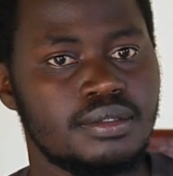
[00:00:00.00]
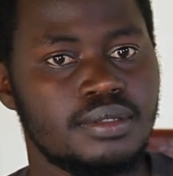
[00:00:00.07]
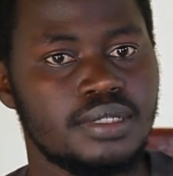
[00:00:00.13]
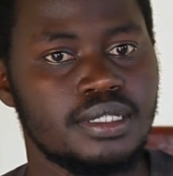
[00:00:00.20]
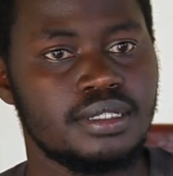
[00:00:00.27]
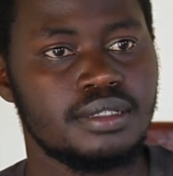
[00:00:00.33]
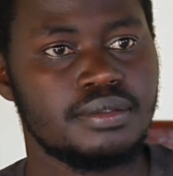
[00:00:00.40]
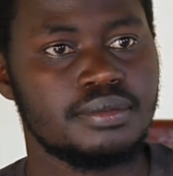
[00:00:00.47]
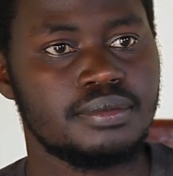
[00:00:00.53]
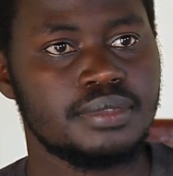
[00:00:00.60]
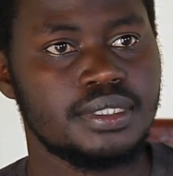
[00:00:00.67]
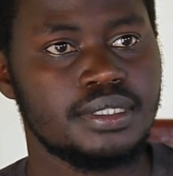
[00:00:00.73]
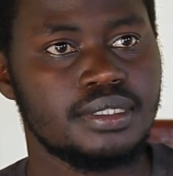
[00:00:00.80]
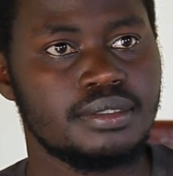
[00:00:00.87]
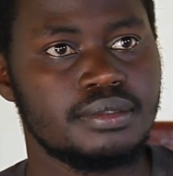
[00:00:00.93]
Well,
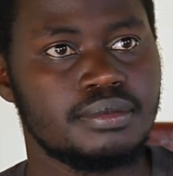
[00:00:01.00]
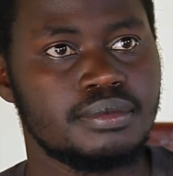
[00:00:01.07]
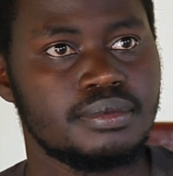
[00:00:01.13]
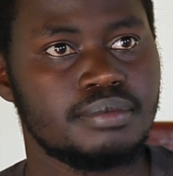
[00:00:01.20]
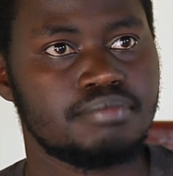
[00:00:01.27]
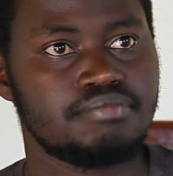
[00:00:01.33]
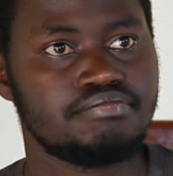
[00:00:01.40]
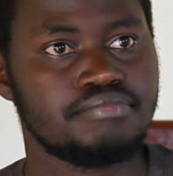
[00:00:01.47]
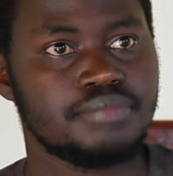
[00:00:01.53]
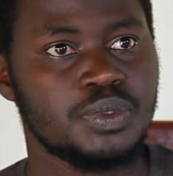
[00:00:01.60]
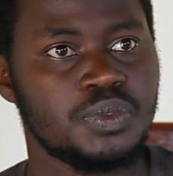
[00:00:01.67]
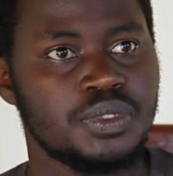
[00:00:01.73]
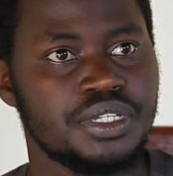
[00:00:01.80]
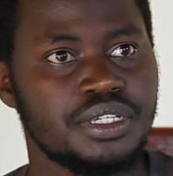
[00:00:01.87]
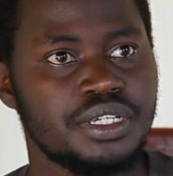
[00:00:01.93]

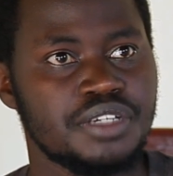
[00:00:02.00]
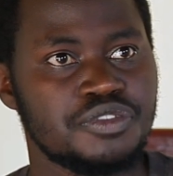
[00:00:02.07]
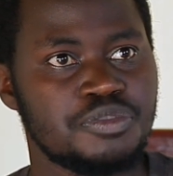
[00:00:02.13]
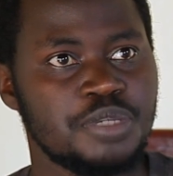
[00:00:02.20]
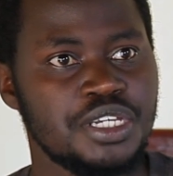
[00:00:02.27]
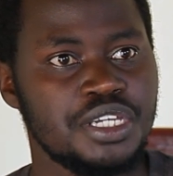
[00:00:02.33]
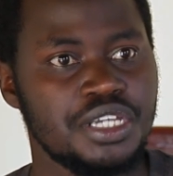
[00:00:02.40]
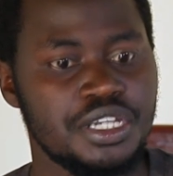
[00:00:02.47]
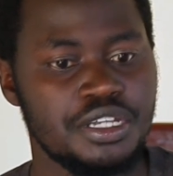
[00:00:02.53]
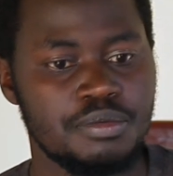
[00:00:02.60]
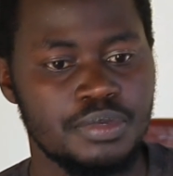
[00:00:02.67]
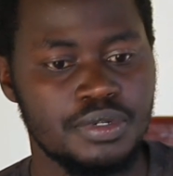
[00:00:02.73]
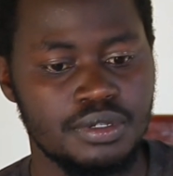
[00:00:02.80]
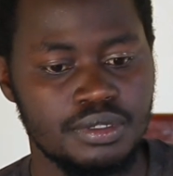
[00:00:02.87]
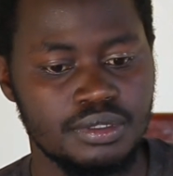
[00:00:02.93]
we have been
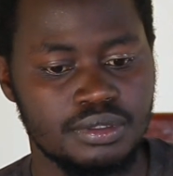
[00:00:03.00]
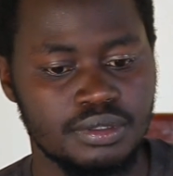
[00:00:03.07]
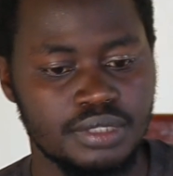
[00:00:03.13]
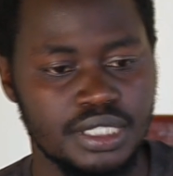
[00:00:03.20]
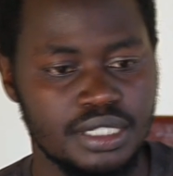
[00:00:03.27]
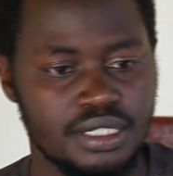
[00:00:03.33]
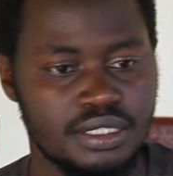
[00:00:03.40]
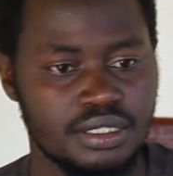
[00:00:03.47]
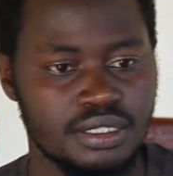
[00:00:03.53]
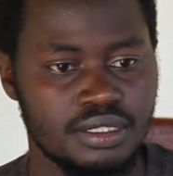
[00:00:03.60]
able to get